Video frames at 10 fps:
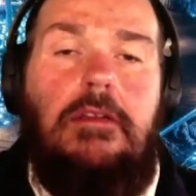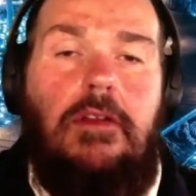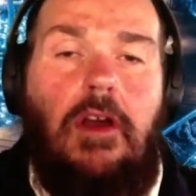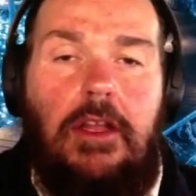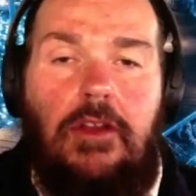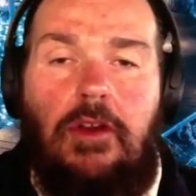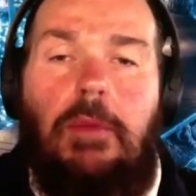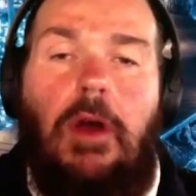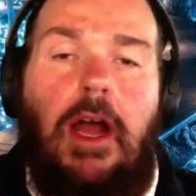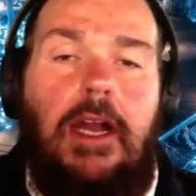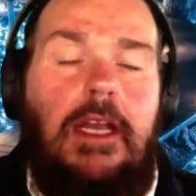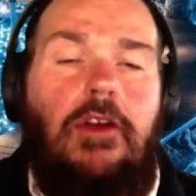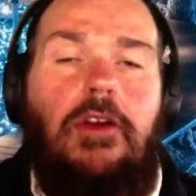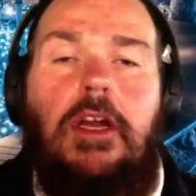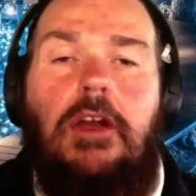not your body,
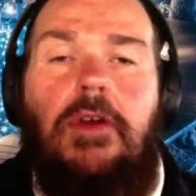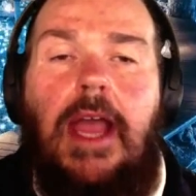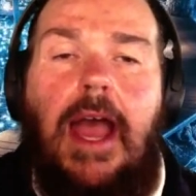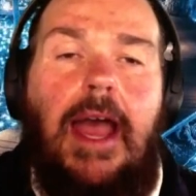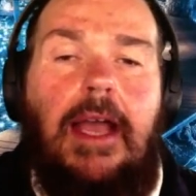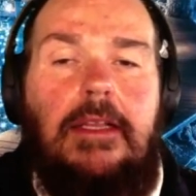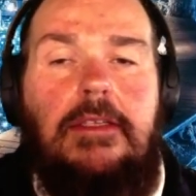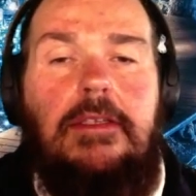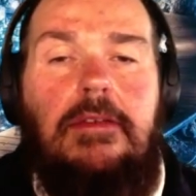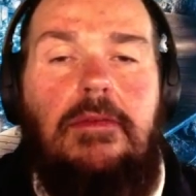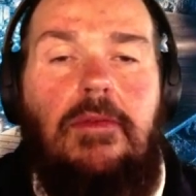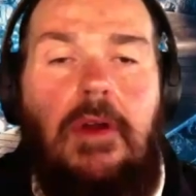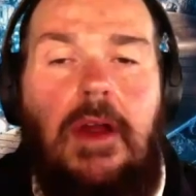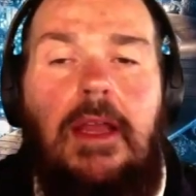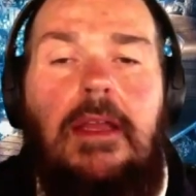you're going to react,
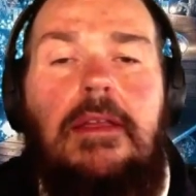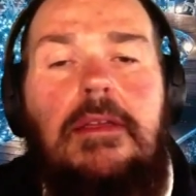right?